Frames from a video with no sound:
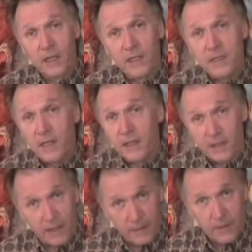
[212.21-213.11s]
listening
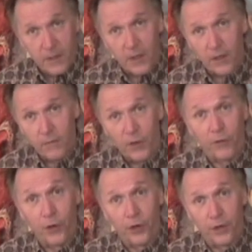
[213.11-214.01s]
to, you know, the
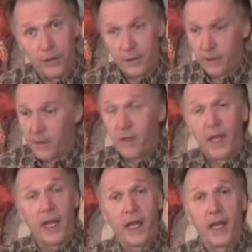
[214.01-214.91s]
Fuhrer,
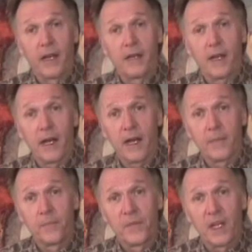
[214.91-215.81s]
and
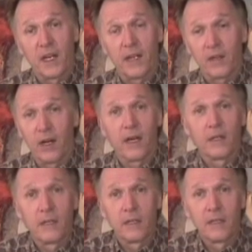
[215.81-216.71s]
uh, I
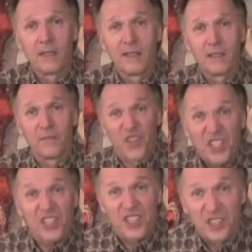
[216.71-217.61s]
thought,
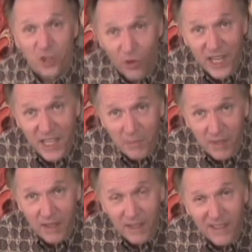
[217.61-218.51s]
this is a
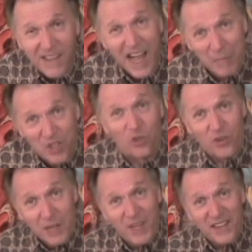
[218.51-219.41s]
dream? I'm
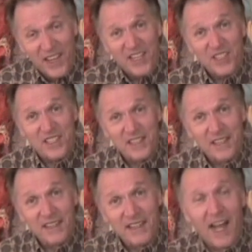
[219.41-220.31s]
dreaming this?
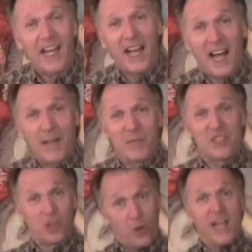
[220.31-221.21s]
I, I've
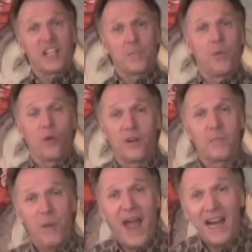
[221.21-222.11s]
been
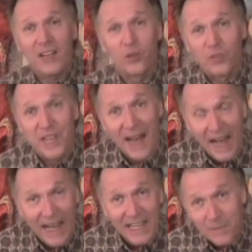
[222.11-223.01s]
transported back through
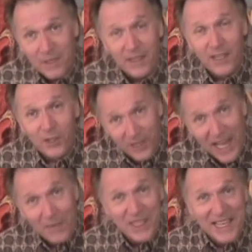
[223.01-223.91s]
time? You
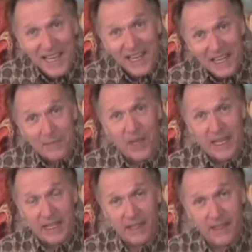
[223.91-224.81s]
gotta be kidding
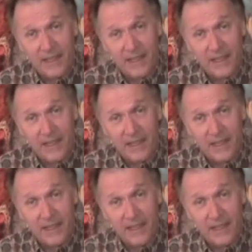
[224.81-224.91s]
me.